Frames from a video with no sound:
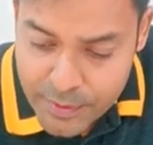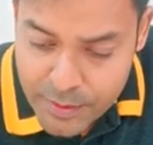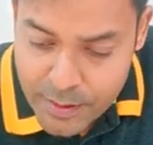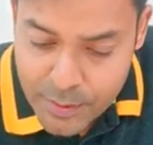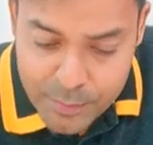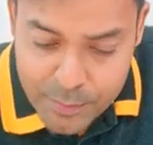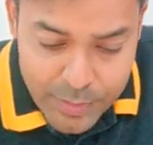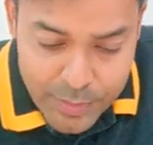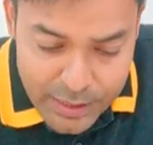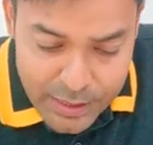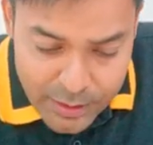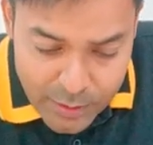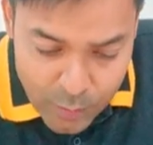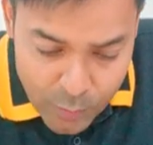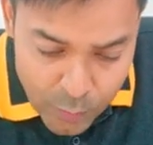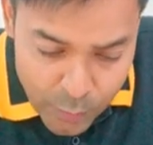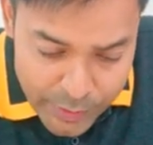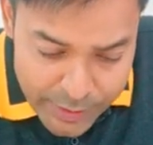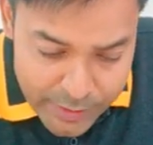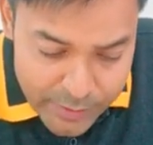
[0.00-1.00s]
But
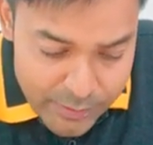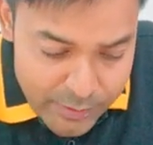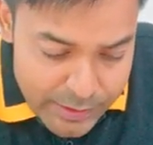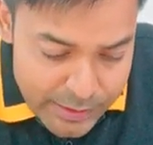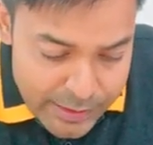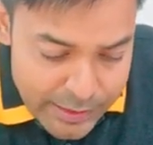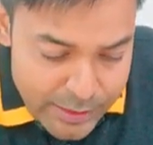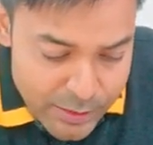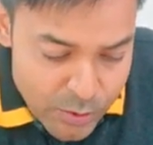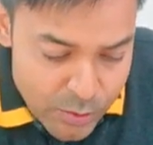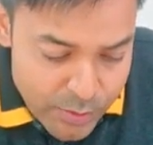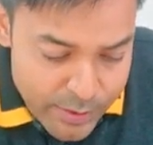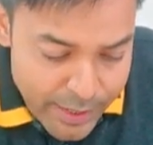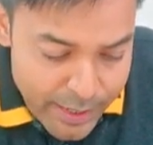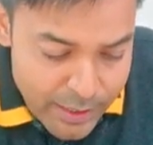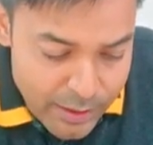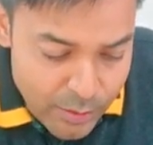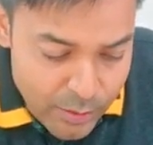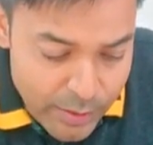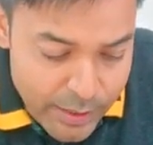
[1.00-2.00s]
we need to
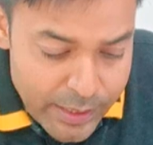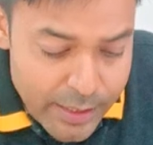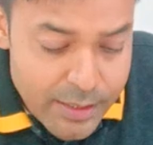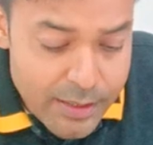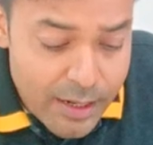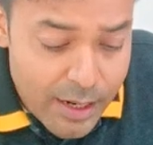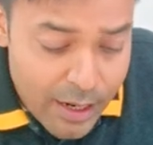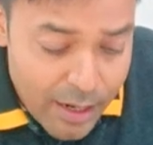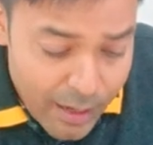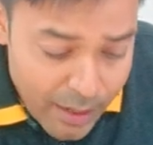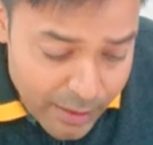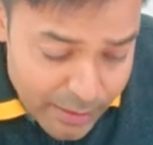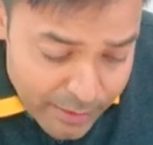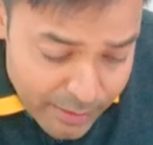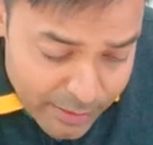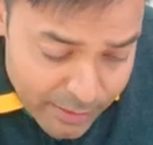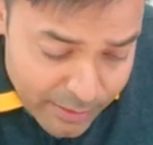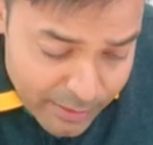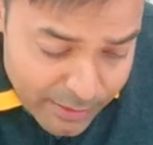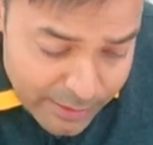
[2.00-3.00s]
calculate
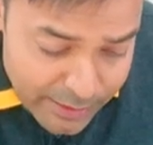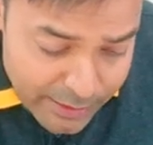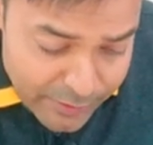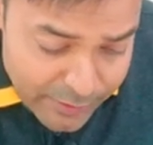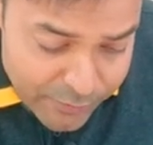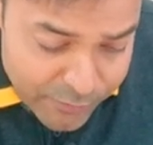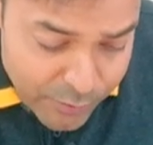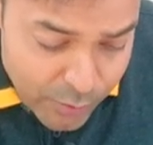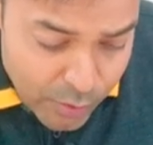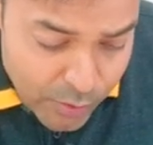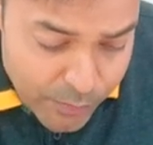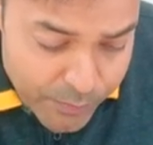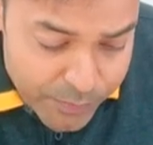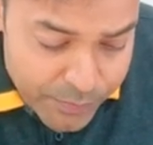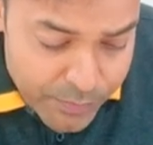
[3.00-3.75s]
under LIFO